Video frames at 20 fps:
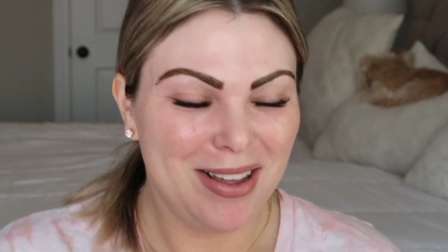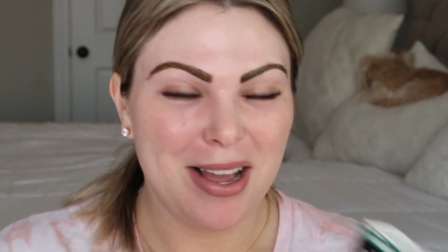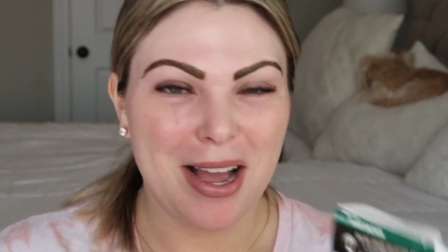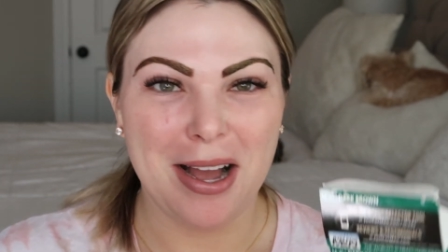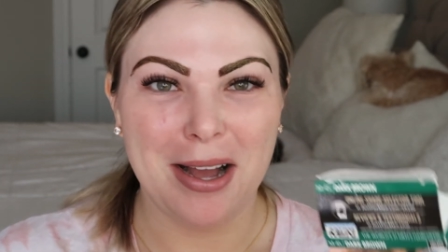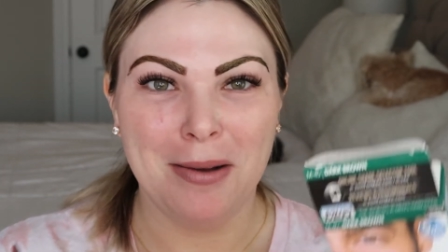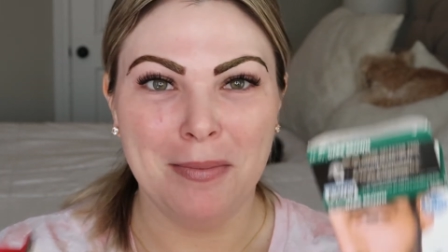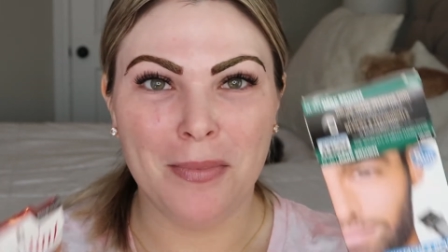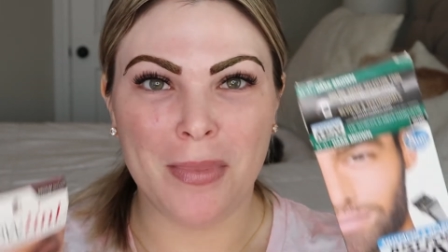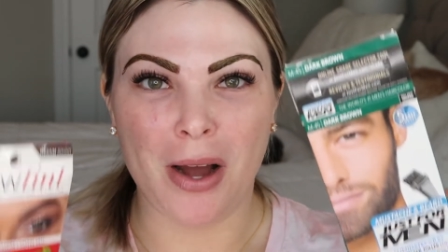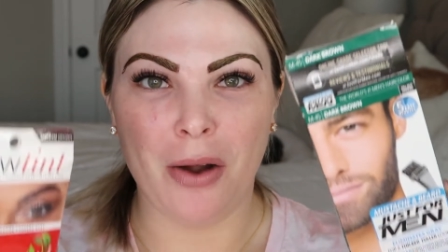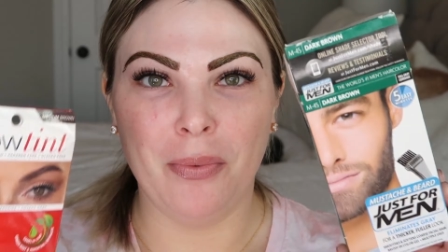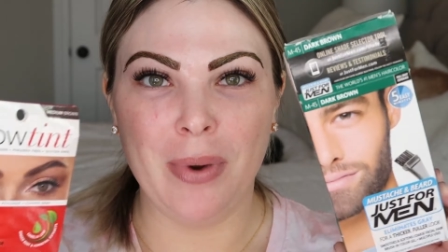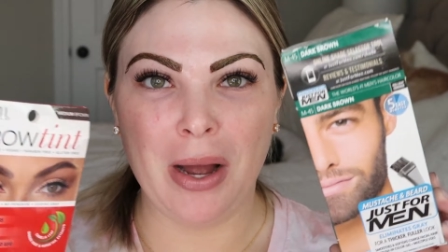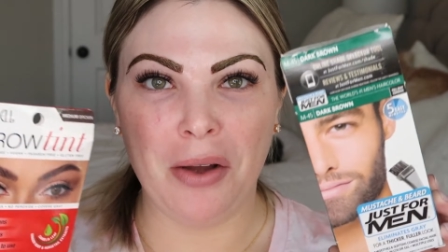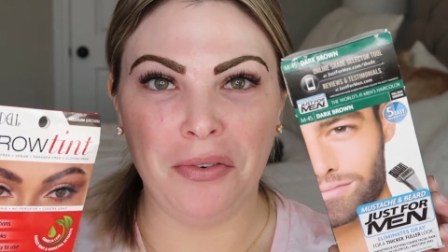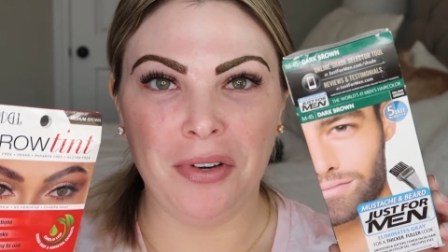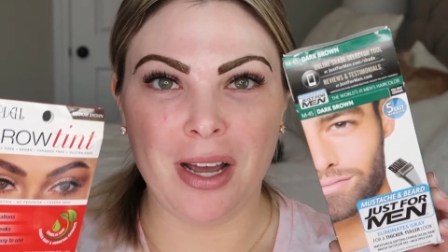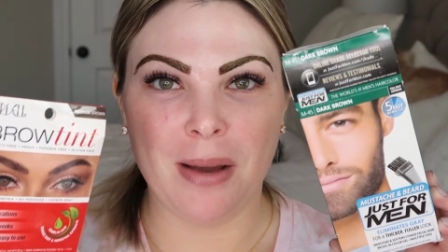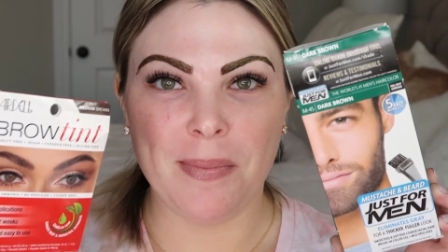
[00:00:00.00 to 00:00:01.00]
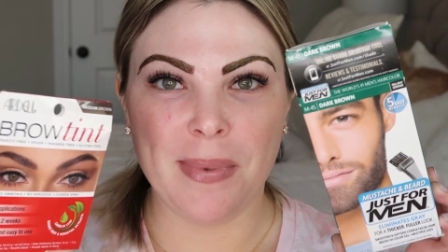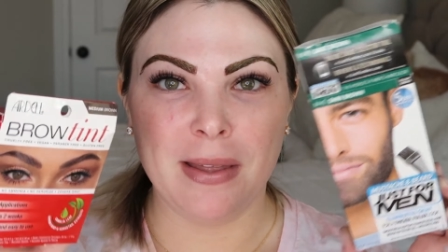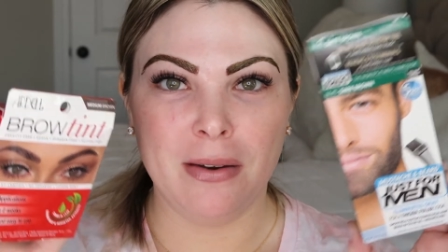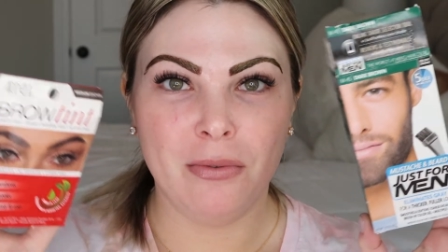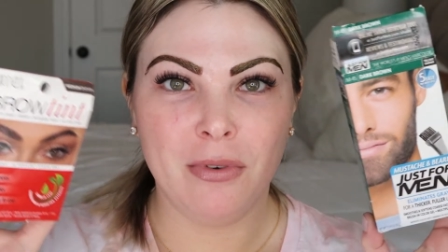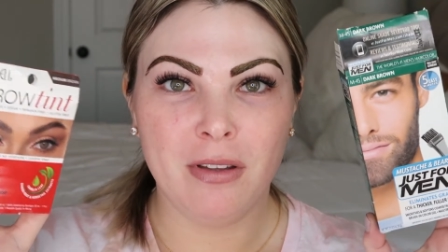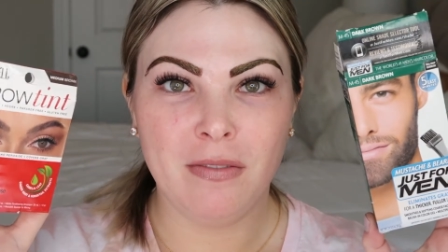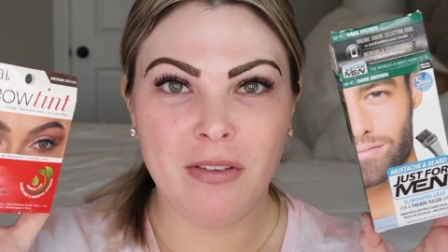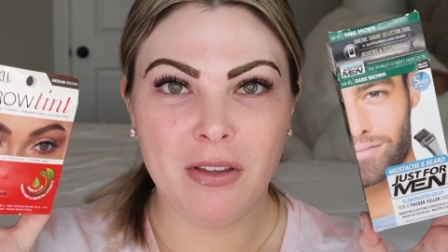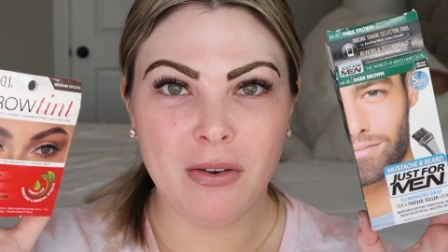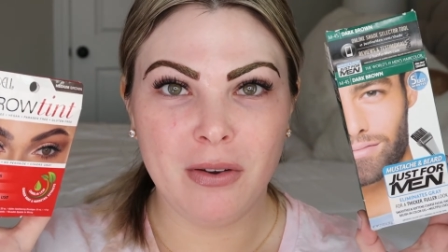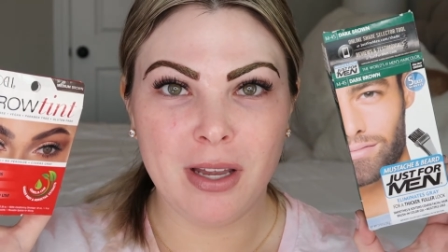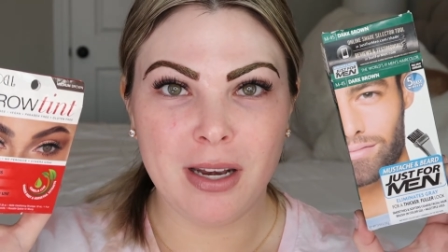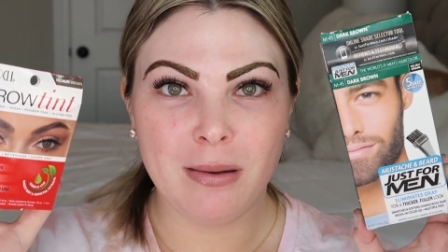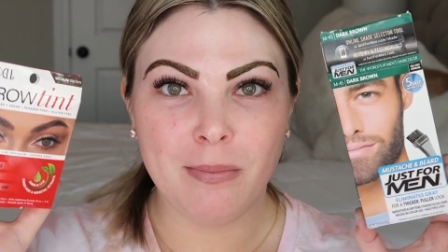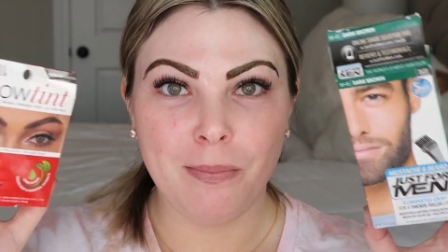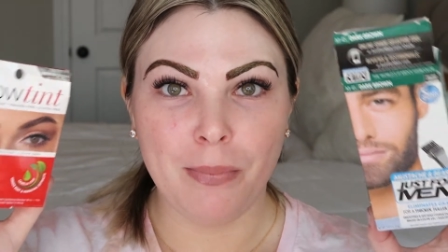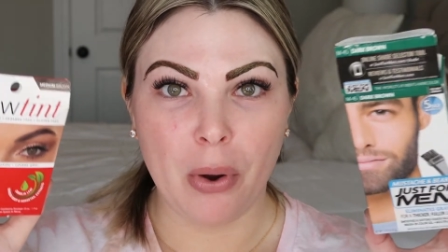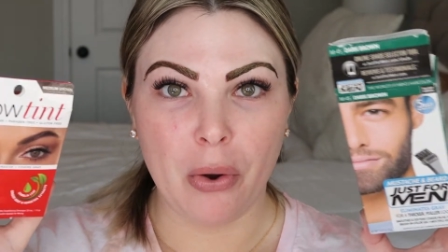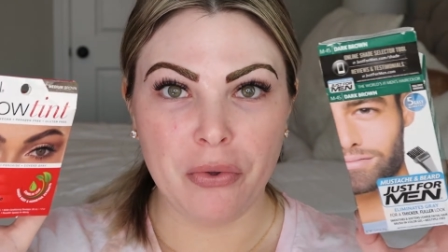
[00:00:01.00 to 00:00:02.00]
A roundup and
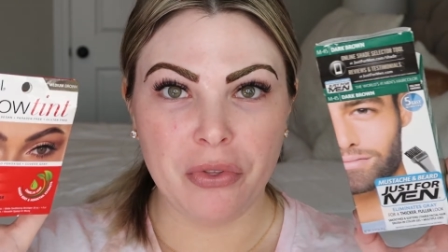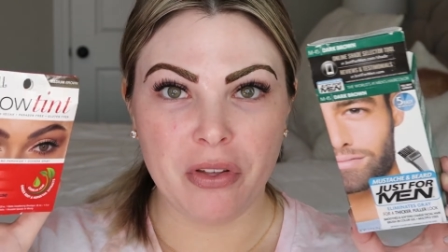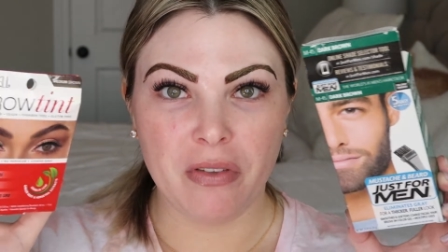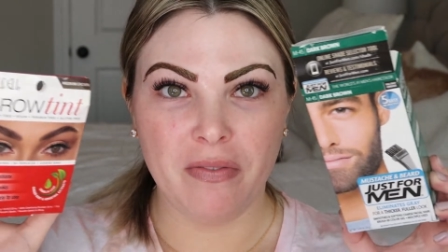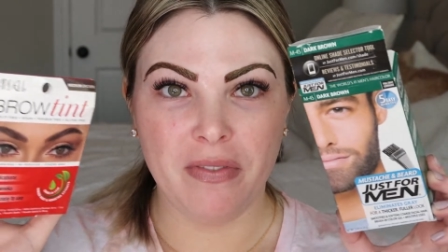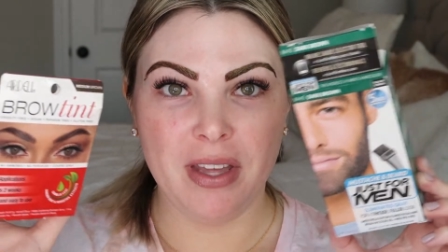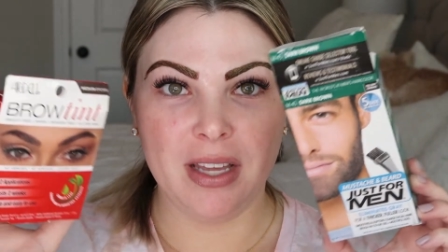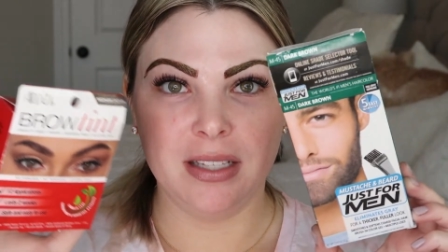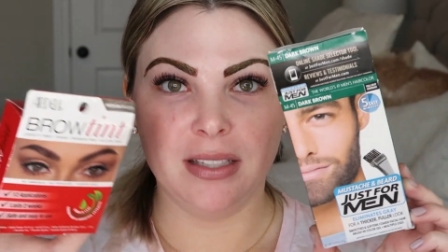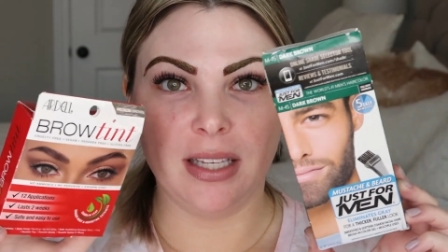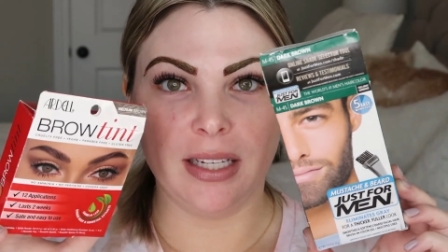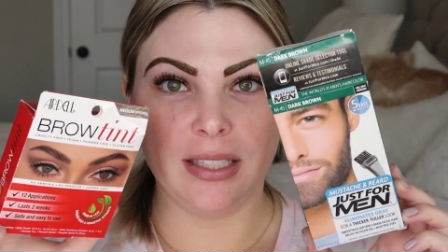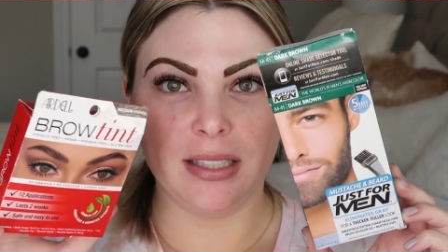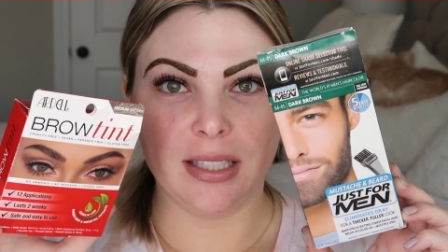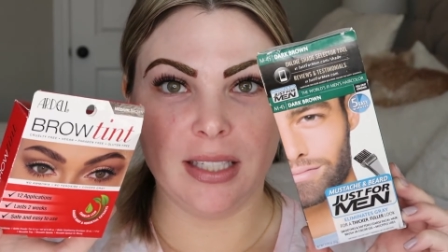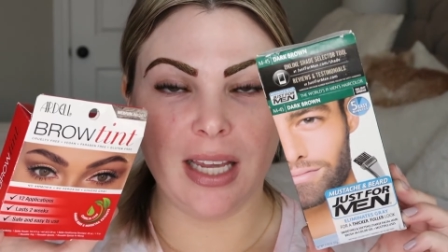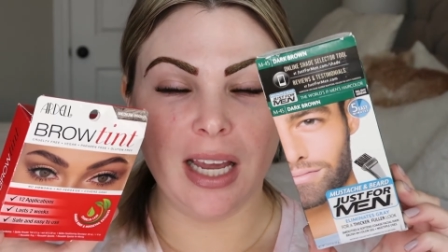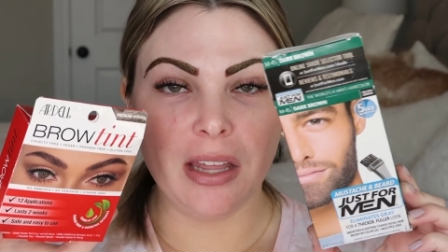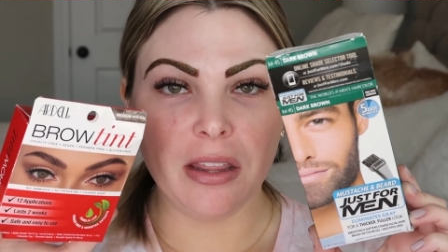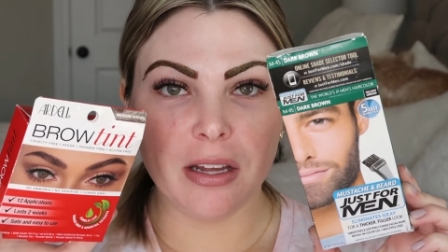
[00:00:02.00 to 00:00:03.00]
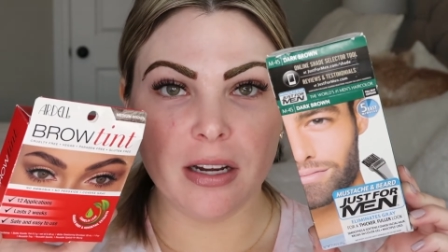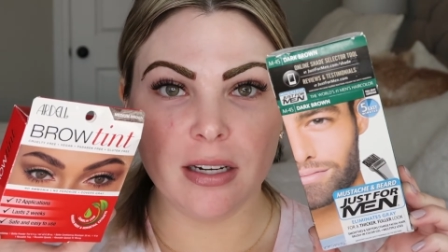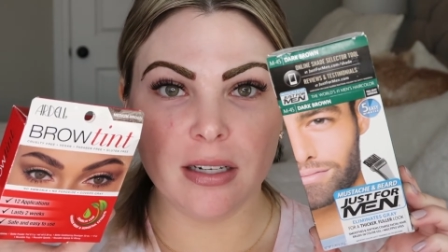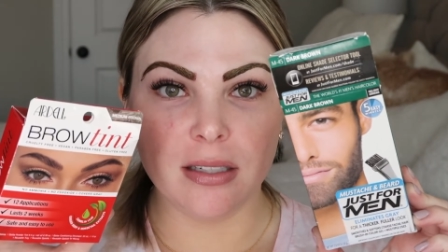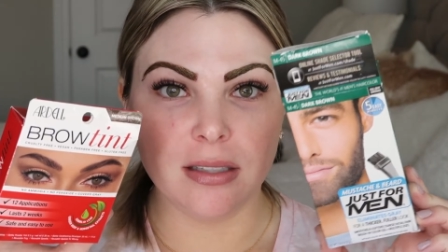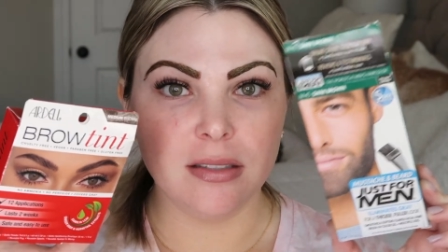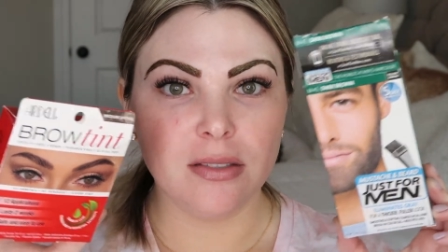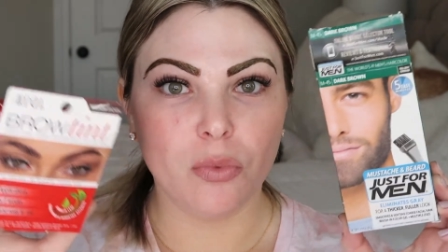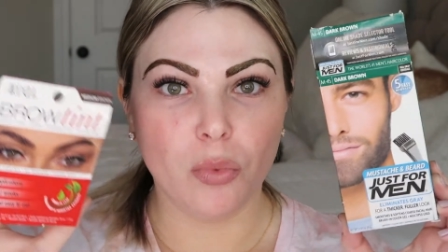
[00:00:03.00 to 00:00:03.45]
reviewing both of these like together,